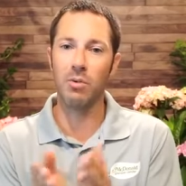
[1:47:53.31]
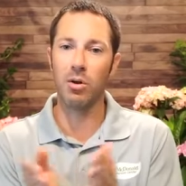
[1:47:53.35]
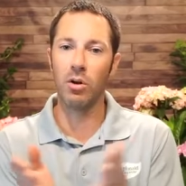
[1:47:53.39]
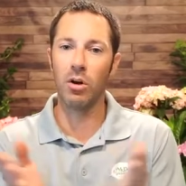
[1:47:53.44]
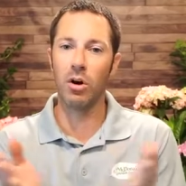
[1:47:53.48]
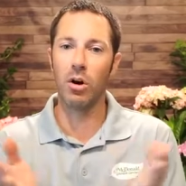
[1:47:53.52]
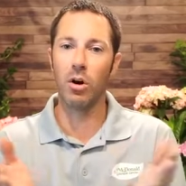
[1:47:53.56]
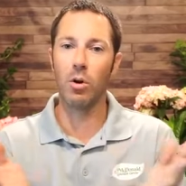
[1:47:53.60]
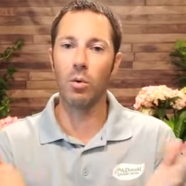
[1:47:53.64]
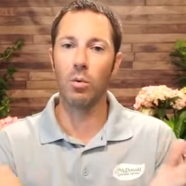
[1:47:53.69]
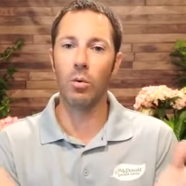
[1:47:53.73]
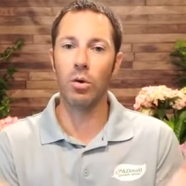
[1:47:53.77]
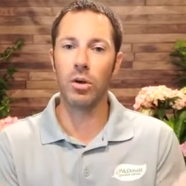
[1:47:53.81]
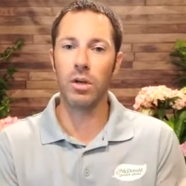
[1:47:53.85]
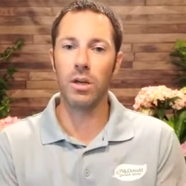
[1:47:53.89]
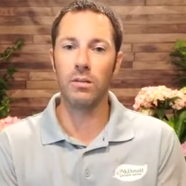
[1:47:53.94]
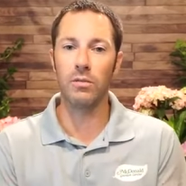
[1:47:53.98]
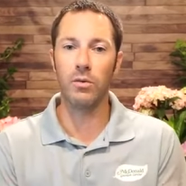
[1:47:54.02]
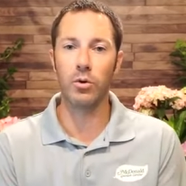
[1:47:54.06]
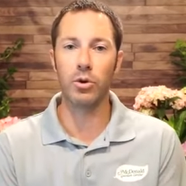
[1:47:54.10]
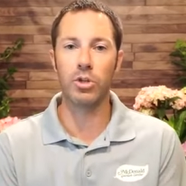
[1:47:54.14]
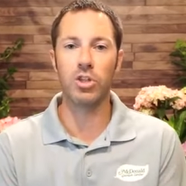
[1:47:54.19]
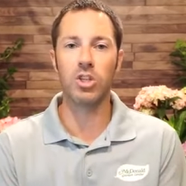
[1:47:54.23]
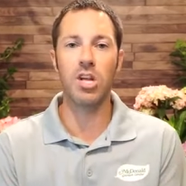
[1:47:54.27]
oil will
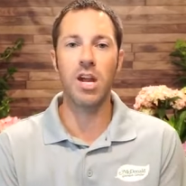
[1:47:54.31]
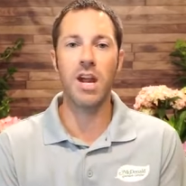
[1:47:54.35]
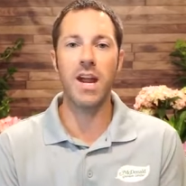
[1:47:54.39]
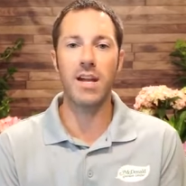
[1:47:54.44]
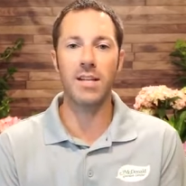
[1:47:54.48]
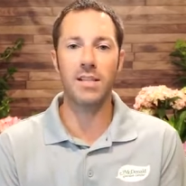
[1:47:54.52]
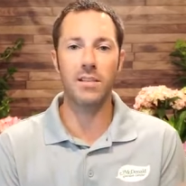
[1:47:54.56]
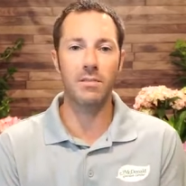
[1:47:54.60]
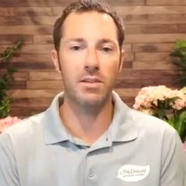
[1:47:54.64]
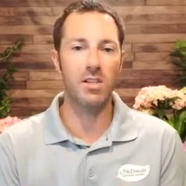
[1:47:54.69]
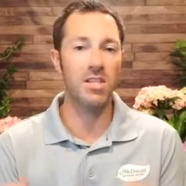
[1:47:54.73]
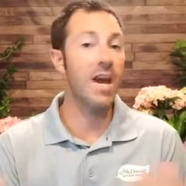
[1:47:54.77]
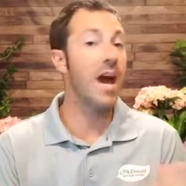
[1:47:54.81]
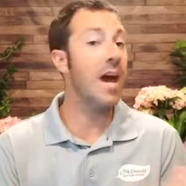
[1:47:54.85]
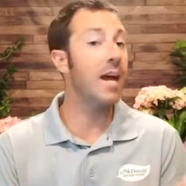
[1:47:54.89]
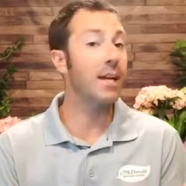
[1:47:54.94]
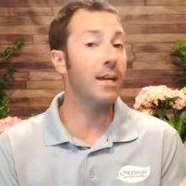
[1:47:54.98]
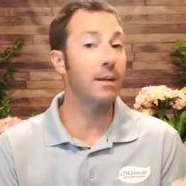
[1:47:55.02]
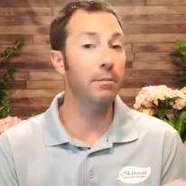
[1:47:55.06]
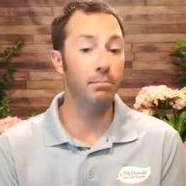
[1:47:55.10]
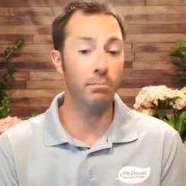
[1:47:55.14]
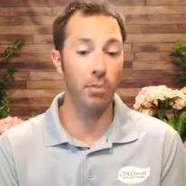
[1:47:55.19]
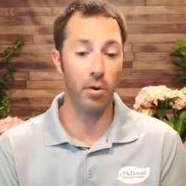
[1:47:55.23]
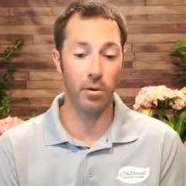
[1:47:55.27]
give you a chance of
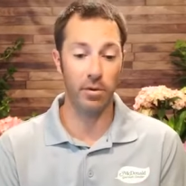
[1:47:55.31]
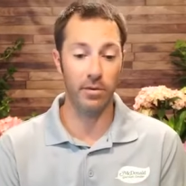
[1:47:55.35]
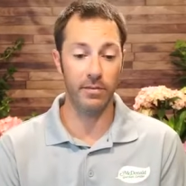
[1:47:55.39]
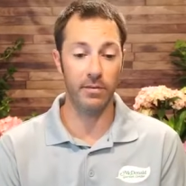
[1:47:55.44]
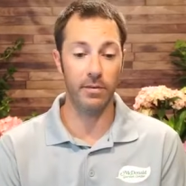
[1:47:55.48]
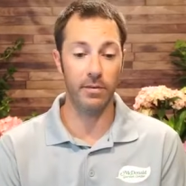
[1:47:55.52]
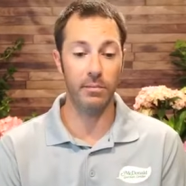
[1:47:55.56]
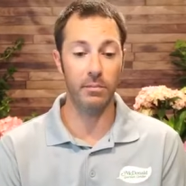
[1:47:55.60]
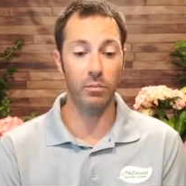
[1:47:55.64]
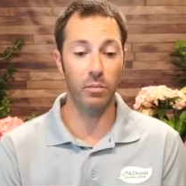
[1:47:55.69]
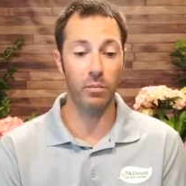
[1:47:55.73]
attacking both of them,